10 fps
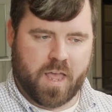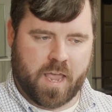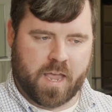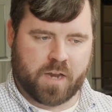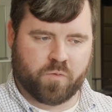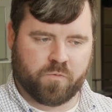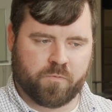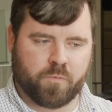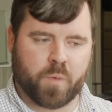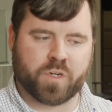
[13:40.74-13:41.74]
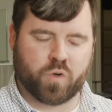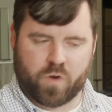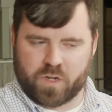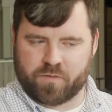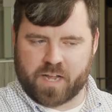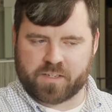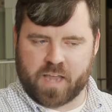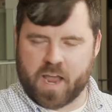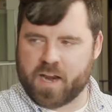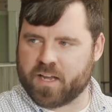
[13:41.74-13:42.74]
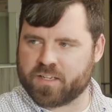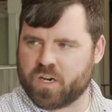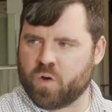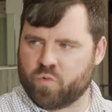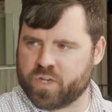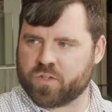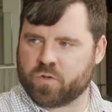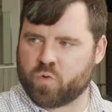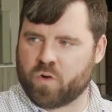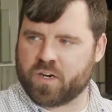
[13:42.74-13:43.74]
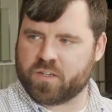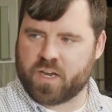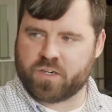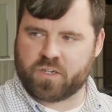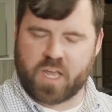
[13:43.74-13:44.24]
And the majority of that scanning is a known research organization